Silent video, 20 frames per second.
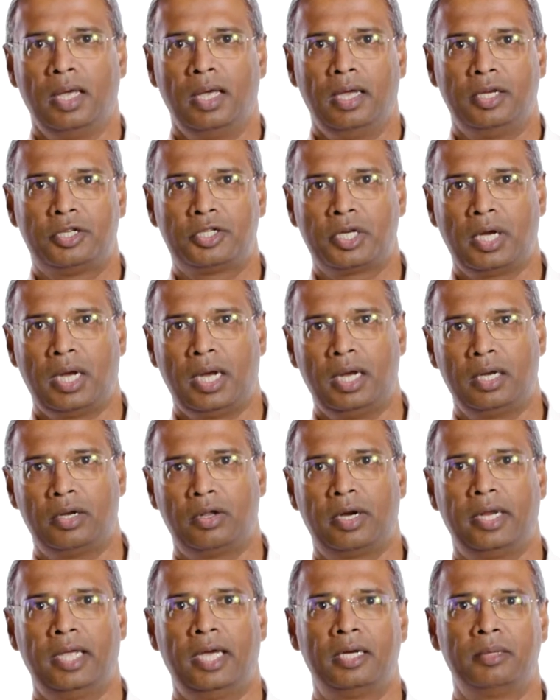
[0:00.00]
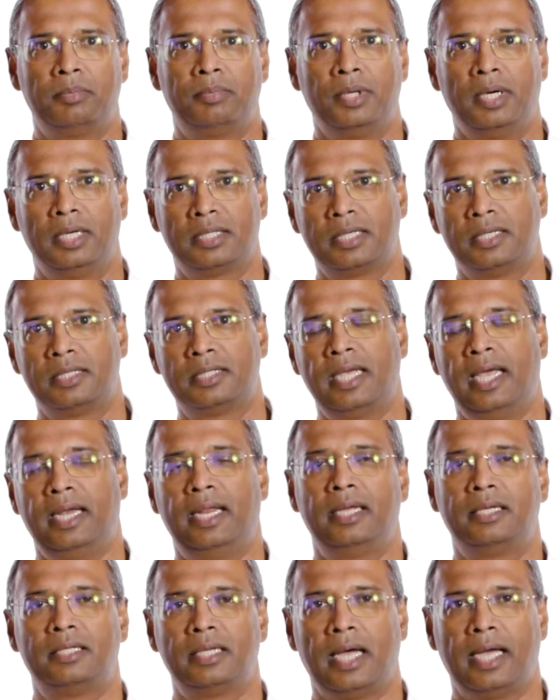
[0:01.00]
a child or a young person's
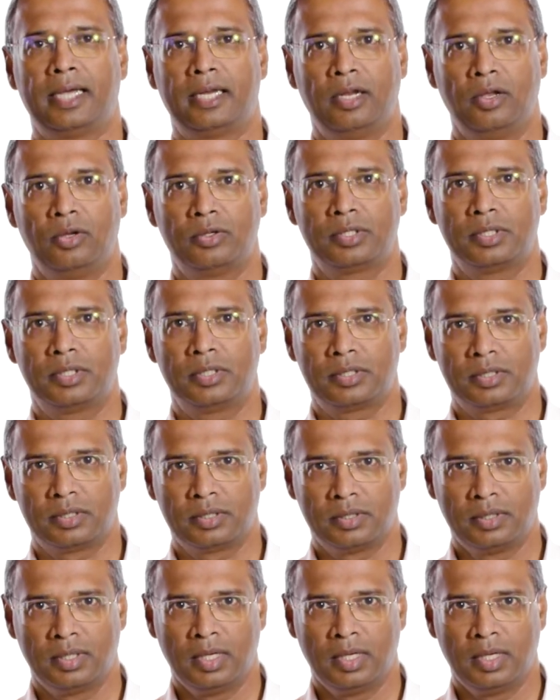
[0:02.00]
headache diagnosis.